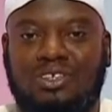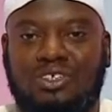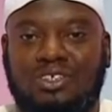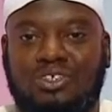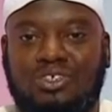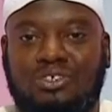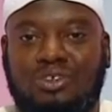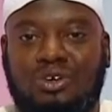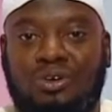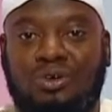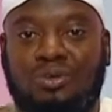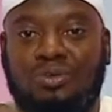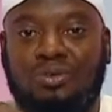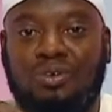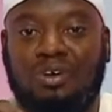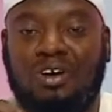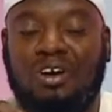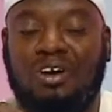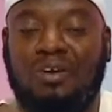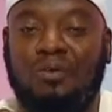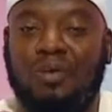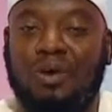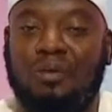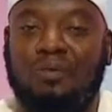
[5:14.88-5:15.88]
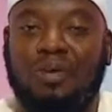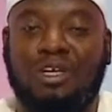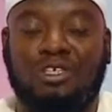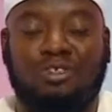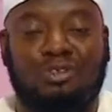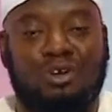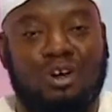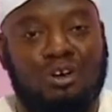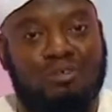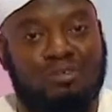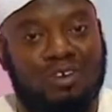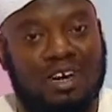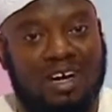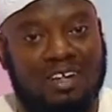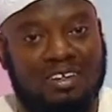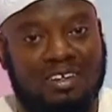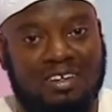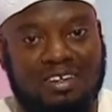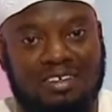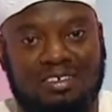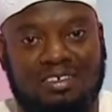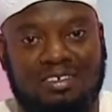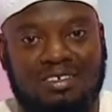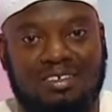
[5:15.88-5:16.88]
So Khawla went to her
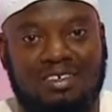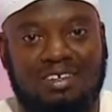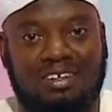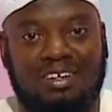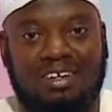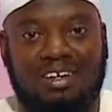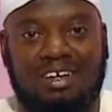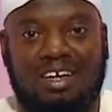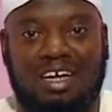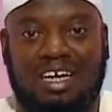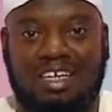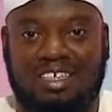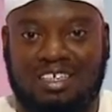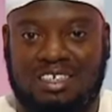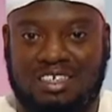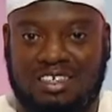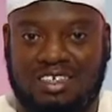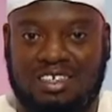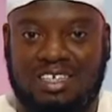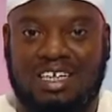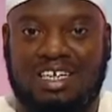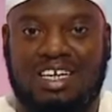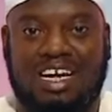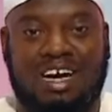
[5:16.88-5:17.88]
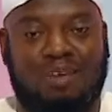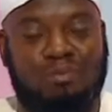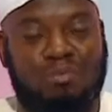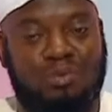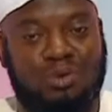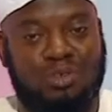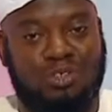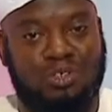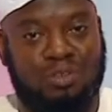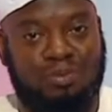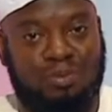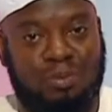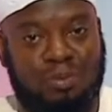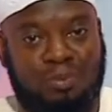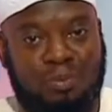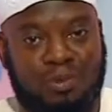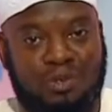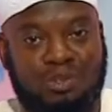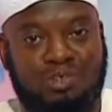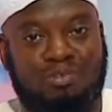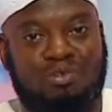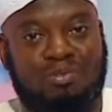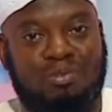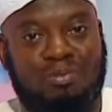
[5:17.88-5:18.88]
father and she said, I brought a
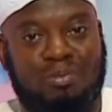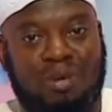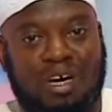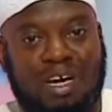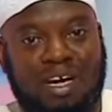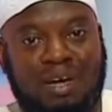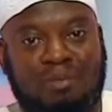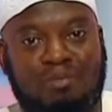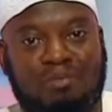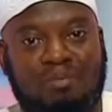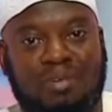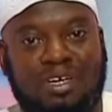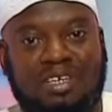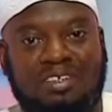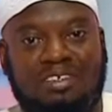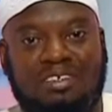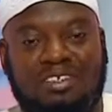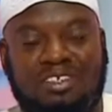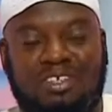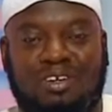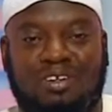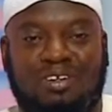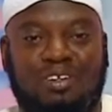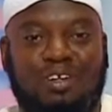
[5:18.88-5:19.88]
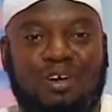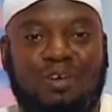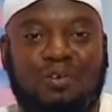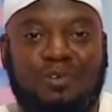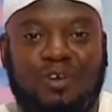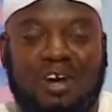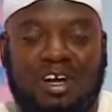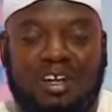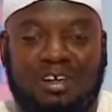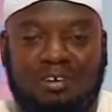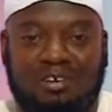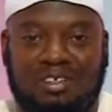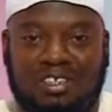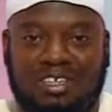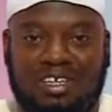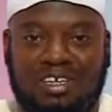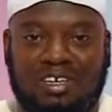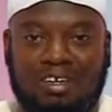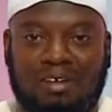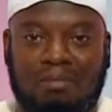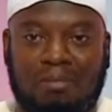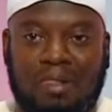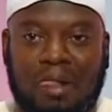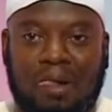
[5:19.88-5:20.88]
proposal for Muhammad.
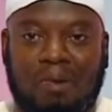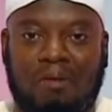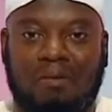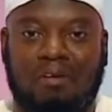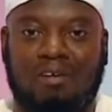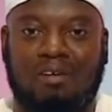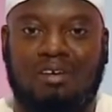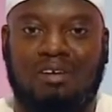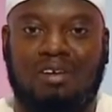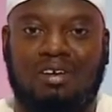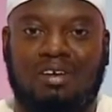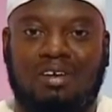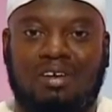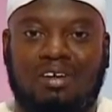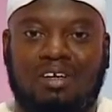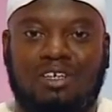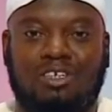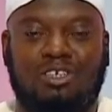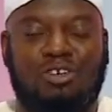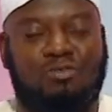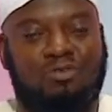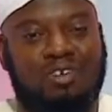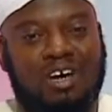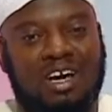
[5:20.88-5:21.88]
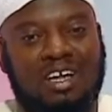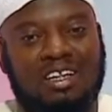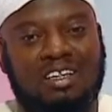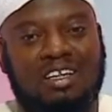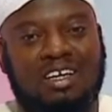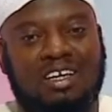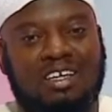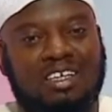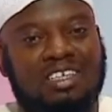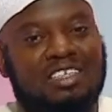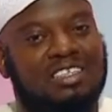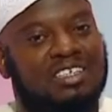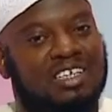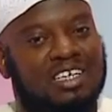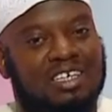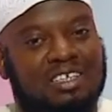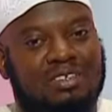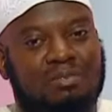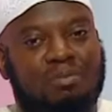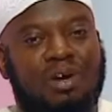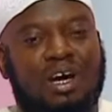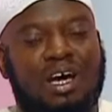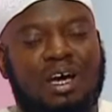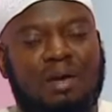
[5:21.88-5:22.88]
The father, he
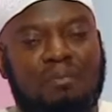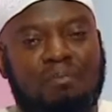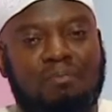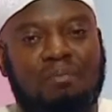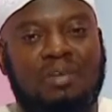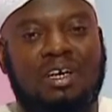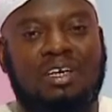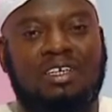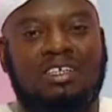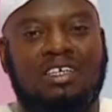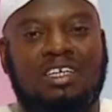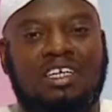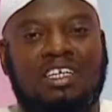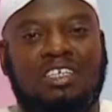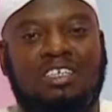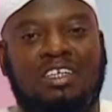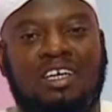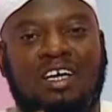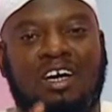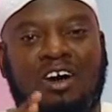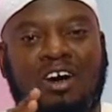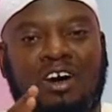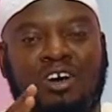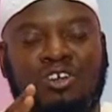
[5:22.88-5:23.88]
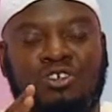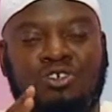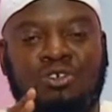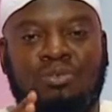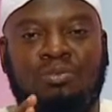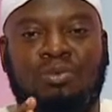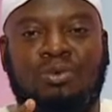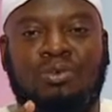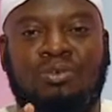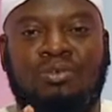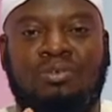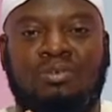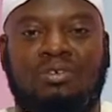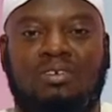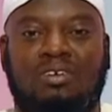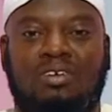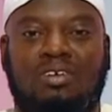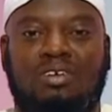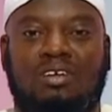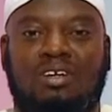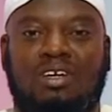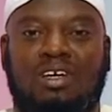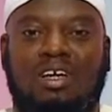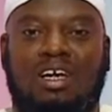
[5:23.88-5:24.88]
said, Muhammad is an honorable
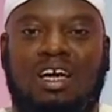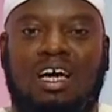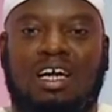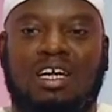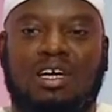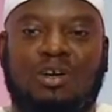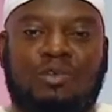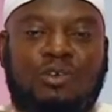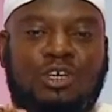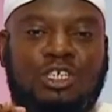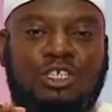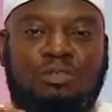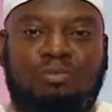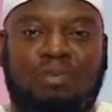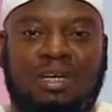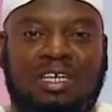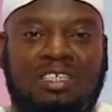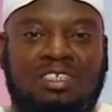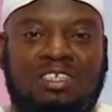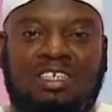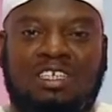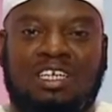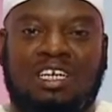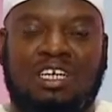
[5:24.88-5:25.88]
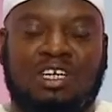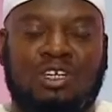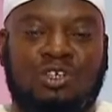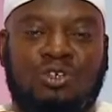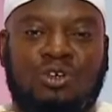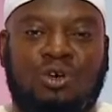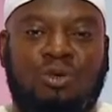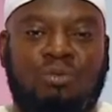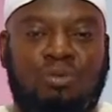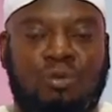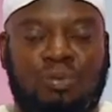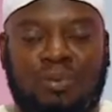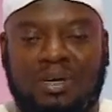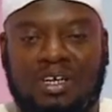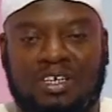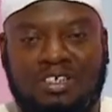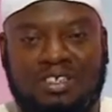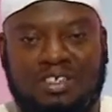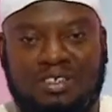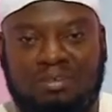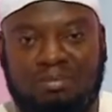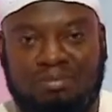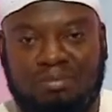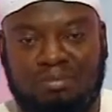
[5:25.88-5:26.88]
and a respected and a noble
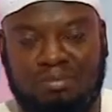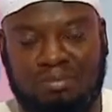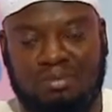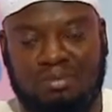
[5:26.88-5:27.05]
person.